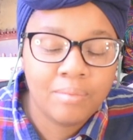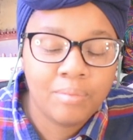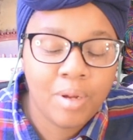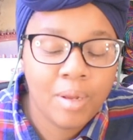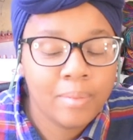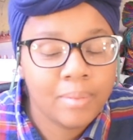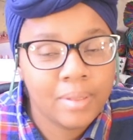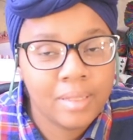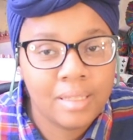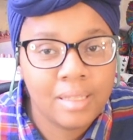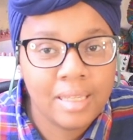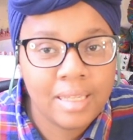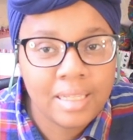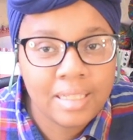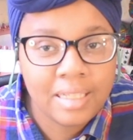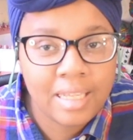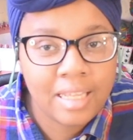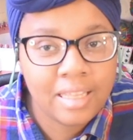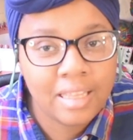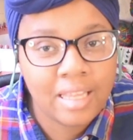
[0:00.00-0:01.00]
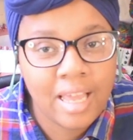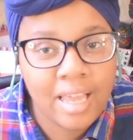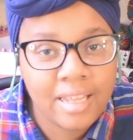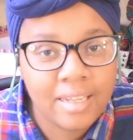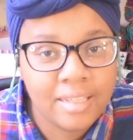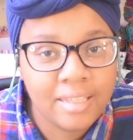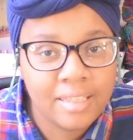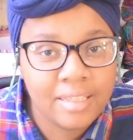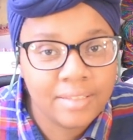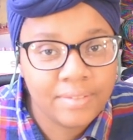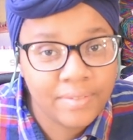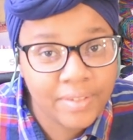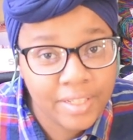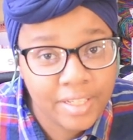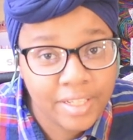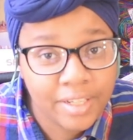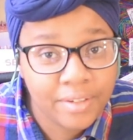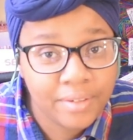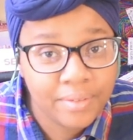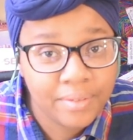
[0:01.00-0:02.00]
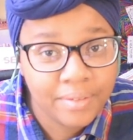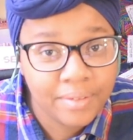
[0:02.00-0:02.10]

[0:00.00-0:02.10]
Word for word: probably linked at the end of this video